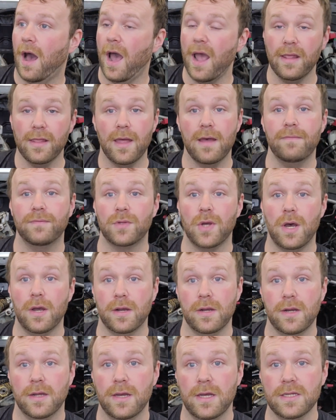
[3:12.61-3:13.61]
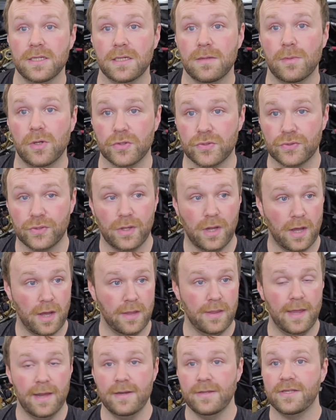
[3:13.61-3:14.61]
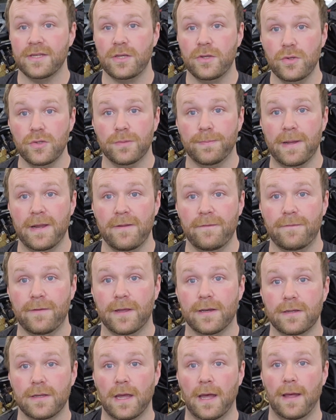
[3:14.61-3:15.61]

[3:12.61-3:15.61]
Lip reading: I love talking to customers. That is a huge benefit.